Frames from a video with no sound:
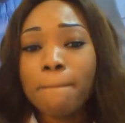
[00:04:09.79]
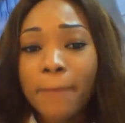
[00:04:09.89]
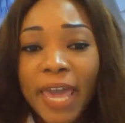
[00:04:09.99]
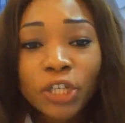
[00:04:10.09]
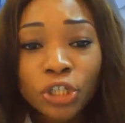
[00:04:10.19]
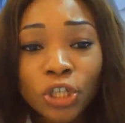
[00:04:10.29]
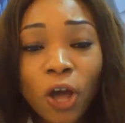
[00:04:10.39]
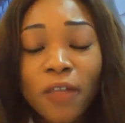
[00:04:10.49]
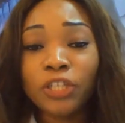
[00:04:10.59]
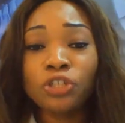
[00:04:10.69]
Make
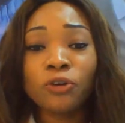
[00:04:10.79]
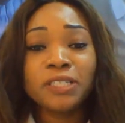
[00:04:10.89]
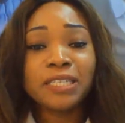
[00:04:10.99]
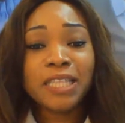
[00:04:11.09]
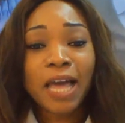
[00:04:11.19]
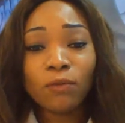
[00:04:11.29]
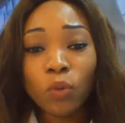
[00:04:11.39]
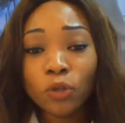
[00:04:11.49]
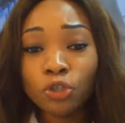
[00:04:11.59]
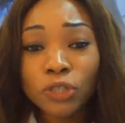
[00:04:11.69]
sure that you
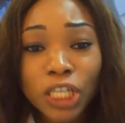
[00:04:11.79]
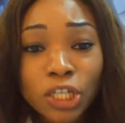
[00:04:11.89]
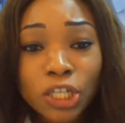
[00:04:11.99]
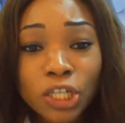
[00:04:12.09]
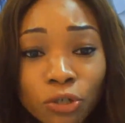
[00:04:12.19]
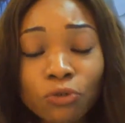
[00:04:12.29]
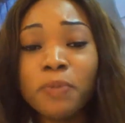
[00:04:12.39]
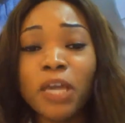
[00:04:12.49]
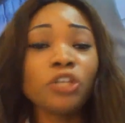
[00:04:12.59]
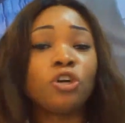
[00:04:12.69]
understand what you need to do.
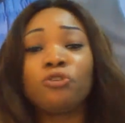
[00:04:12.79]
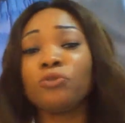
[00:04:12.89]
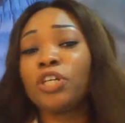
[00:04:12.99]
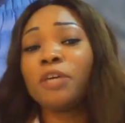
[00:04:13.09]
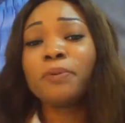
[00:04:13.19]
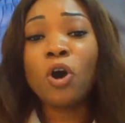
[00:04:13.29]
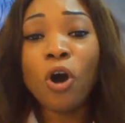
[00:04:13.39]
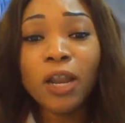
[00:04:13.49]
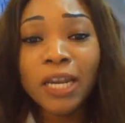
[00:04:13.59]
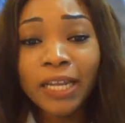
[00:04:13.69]
Make sure you keep
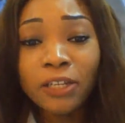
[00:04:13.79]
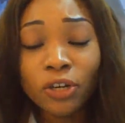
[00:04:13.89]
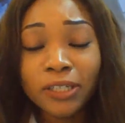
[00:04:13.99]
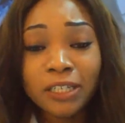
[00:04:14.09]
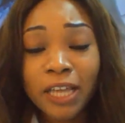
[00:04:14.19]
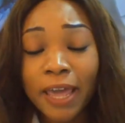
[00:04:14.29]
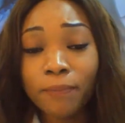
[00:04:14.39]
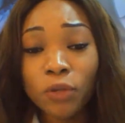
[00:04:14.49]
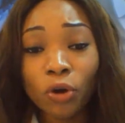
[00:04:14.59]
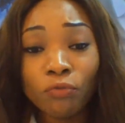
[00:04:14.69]
calling
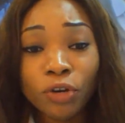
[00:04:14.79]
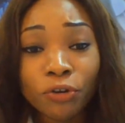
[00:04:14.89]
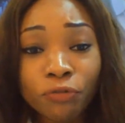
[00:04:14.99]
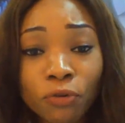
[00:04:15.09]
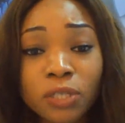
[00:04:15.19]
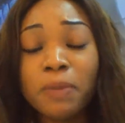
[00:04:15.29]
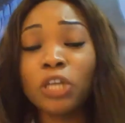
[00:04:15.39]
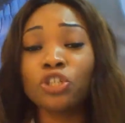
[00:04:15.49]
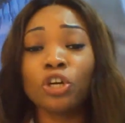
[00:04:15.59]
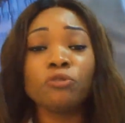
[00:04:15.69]
your recruits.
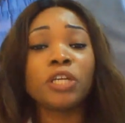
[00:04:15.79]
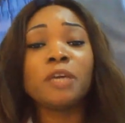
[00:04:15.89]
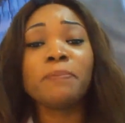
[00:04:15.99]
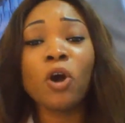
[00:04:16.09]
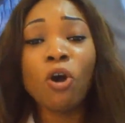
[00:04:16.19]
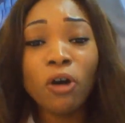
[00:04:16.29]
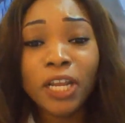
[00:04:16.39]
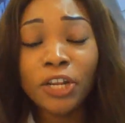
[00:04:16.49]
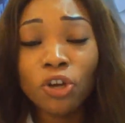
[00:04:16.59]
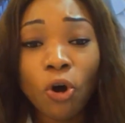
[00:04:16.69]
Make sure you keep
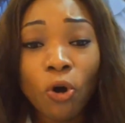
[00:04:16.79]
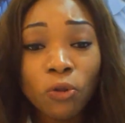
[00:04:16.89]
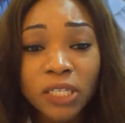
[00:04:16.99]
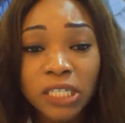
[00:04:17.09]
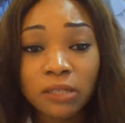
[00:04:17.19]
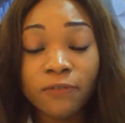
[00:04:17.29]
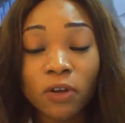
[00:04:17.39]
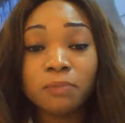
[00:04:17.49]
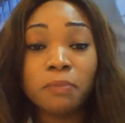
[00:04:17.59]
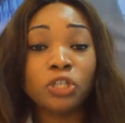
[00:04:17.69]
calling your old sales
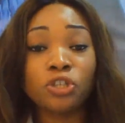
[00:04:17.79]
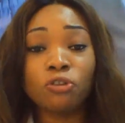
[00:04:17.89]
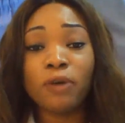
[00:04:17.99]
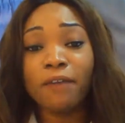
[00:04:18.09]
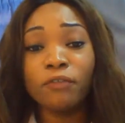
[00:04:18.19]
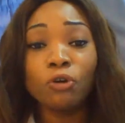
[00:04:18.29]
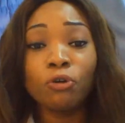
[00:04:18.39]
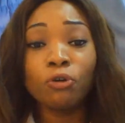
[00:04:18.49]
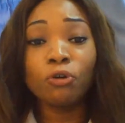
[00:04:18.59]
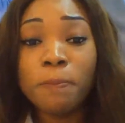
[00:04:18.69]
force. Make sure you have your
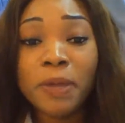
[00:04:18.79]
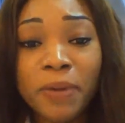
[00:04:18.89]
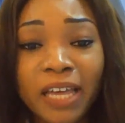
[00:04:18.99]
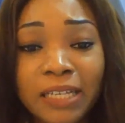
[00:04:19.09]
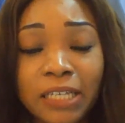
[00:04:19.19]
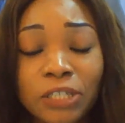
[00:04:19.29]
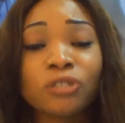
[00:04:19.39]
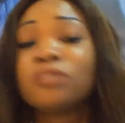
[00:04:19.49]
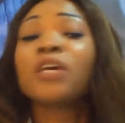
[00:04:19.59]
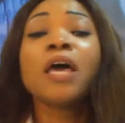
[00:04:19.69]
group BPS
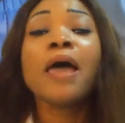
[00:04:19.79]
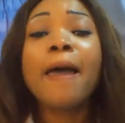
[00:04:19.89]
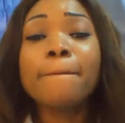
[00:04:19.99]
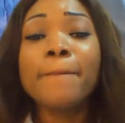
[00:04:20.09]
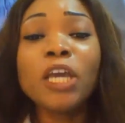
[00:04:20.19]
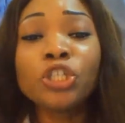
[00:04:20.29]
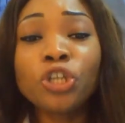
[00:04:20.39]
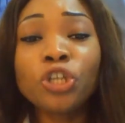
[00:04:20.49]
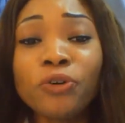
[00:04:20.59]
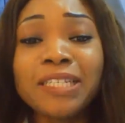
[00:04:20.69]
sessions. Make
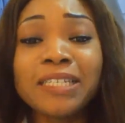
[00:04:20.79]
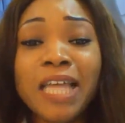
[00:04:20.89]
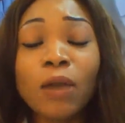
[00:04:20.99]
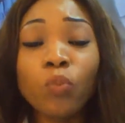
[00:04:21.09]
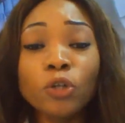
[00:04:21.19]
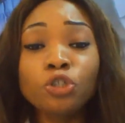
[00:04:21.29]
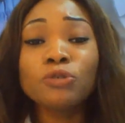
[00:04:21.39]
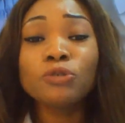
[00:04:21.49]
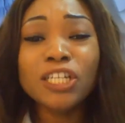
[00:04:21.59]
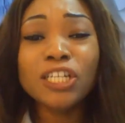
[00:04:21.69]
sure you understand what
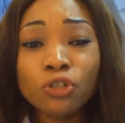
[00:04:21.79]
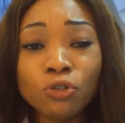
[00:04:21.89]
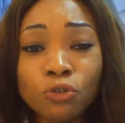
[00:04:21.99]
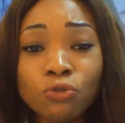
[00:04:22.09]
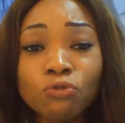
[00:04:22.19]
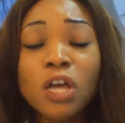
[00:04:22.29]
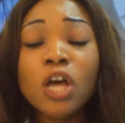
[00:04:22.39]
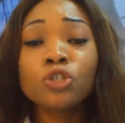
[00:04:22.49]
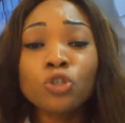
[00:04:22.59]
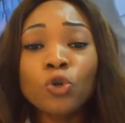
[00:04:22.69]
you need to do
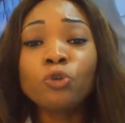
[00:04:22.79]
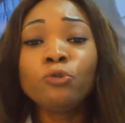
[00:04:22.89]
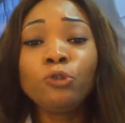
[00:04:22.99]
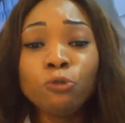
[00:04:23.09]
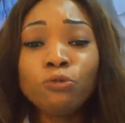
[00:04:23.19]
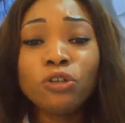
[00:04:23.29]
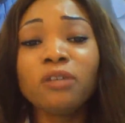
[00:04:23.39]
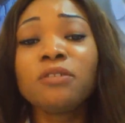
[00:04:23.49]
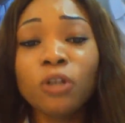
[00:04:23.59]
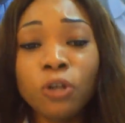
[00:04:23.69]
so you do
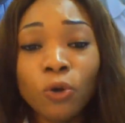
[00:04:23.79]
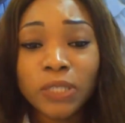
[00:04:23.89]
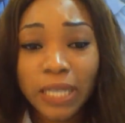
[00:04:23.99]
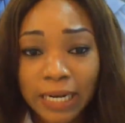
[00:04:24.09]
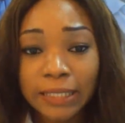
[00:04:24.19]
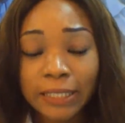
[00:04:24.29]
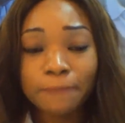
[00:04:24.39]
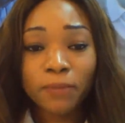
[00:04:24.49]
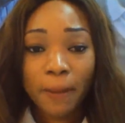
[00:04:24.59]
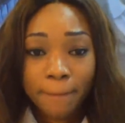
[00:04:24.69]
not close
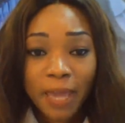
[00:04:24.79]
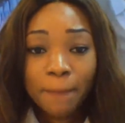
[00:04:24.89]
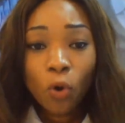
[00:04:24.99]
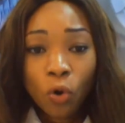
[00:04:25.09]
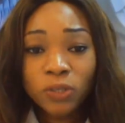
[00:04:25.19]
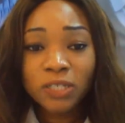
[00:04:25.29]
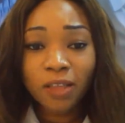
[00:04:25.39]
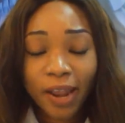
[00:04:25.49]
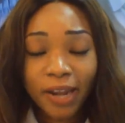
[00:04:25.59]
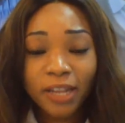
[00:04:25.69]
late. People who
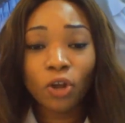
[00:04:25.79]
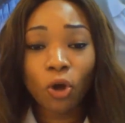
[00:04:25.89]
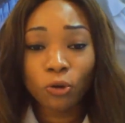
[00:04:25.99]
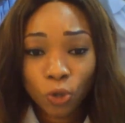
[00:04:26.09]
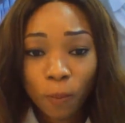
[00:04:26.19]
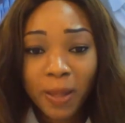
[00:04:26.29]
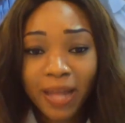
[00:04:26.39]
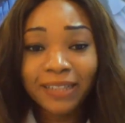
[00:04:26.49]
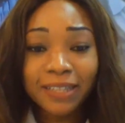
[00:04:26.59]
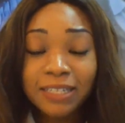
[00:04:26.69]
started in
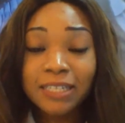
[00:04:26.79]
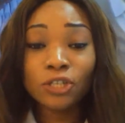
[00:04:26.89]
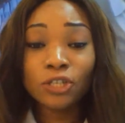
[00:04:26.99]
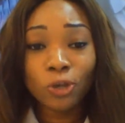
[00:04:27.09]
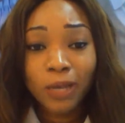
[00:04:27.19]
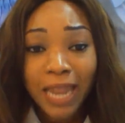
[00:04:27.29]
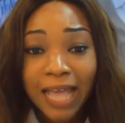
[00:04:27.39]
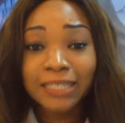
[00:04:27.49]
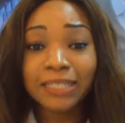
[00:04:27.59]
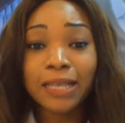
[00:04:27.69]
October, this is your
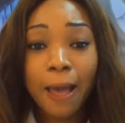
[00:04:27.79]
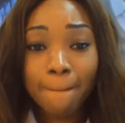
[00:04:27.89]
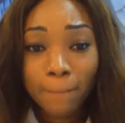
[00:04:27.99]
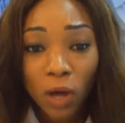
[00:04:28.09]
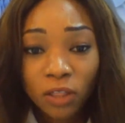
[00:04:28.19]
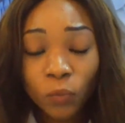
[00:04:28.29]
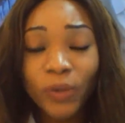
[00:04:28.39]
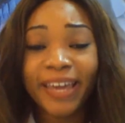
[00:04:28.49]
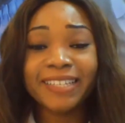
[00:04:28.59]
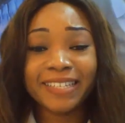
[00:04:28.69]
last month.
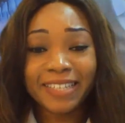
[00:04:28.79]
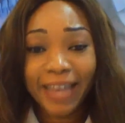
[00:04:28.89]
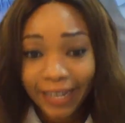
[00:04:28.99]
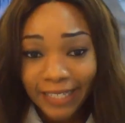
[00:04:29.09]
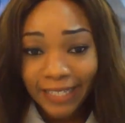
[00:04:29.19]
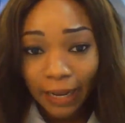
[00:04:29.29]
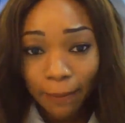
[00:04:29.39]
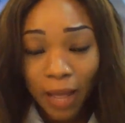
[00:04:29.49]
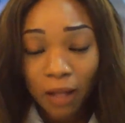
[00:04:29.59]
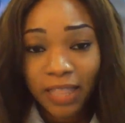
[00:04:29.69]
We are excited
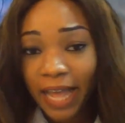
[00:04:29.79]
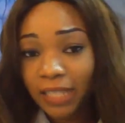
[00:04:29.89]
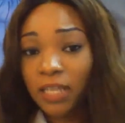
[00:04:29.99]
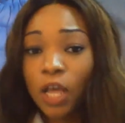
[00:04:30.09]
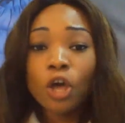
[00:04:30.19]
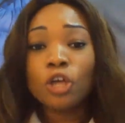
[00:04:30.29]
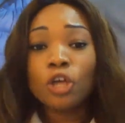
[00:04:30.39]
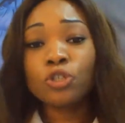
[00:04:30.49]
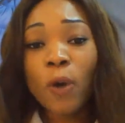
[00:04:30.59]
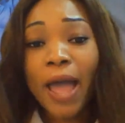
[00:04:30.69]
about that.
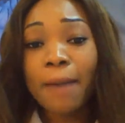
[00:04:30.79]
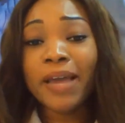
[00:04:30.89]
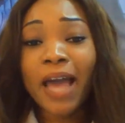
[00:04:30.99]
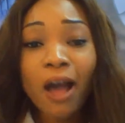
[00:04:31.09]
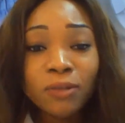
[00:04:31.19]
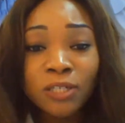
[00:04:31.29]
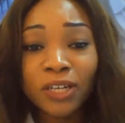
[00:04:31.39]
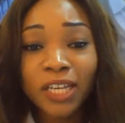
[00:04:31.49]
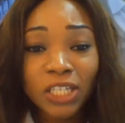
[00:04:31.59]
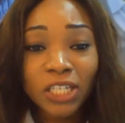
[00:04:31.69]
So I'm counting
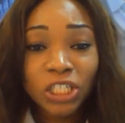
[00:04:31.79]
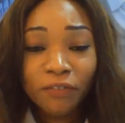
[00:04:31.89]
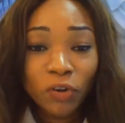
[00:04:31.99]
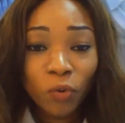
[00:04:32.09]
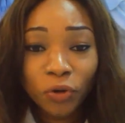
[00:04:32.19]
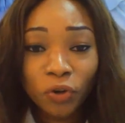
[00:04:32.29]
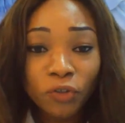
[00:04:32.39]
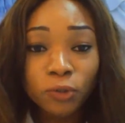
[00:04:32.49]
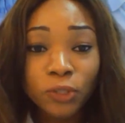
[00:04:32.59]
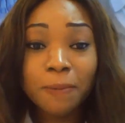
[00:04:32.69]
on each and every one
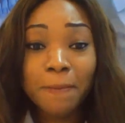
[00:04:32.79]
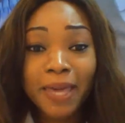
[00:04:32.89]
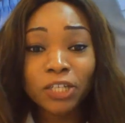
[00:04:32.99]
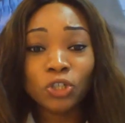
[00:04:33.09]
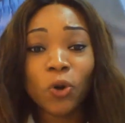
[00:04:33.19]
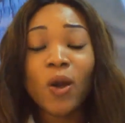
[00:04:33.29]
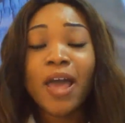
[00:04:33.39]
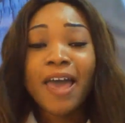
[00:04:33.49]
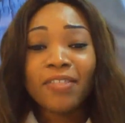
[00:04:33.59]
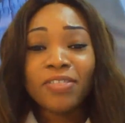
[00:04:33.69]
of you to make sure
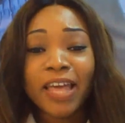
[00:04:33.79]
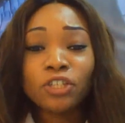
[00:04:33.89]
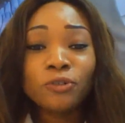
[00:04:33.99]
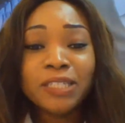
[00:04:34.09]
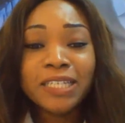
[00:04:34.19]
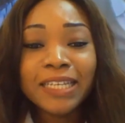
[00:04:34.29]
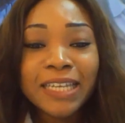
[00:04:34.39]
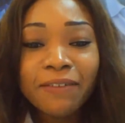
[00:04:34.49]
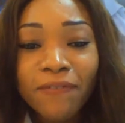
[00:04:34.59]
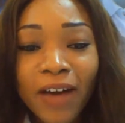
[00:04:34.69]
that you
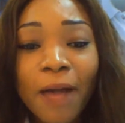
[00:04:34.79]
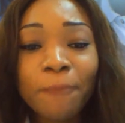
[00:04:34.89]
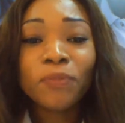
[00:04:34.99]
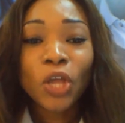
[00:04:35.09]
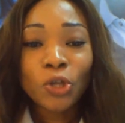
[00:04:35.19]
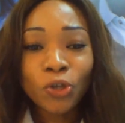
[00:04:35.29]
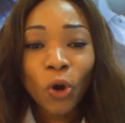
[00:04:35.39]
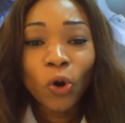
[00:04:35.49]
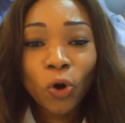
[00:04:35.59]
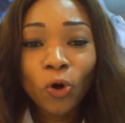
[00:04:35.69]
deliver
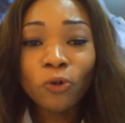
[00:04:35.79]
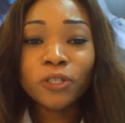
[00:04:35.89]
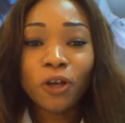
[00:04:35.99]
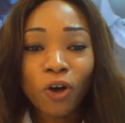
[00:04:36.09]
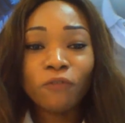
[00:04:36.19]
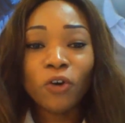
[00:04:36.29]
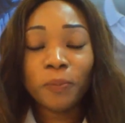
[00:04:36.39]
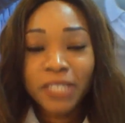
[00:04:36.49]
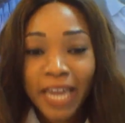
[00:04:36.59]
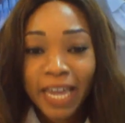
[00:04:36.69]
your goals
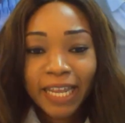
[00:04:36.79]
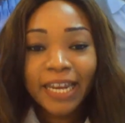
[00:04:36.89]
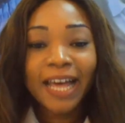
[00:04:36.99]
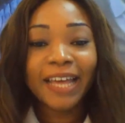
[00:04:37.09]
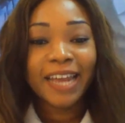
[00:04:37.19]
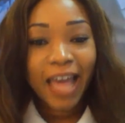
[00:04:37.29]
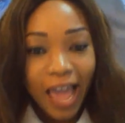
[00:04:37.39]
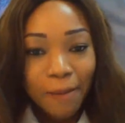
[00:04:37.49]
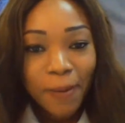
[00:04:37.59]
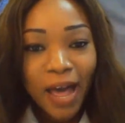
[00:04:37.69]
of obtaining an
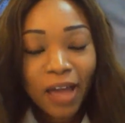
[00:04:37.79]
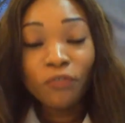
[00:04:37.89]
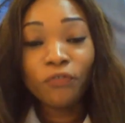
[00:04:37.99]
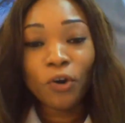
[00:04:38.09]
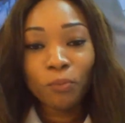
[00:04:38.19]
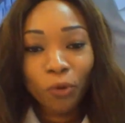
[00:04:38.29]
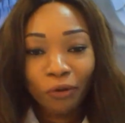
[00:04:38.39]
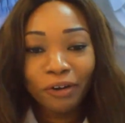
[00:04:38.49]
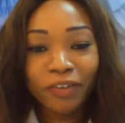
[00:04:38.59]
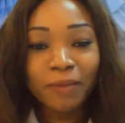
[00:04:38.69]
iPad from
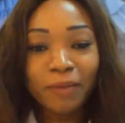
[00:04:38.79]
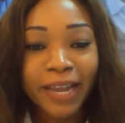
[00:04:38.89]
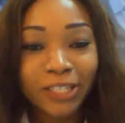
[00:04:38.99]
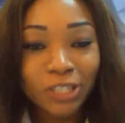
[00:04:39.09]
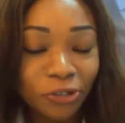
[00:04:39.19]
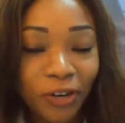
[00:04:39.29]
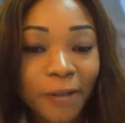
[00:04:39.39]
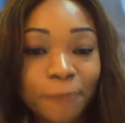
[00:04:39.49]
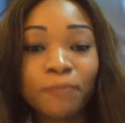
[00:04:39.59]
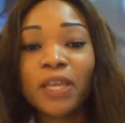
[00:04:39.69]
Oriflame Nigeria.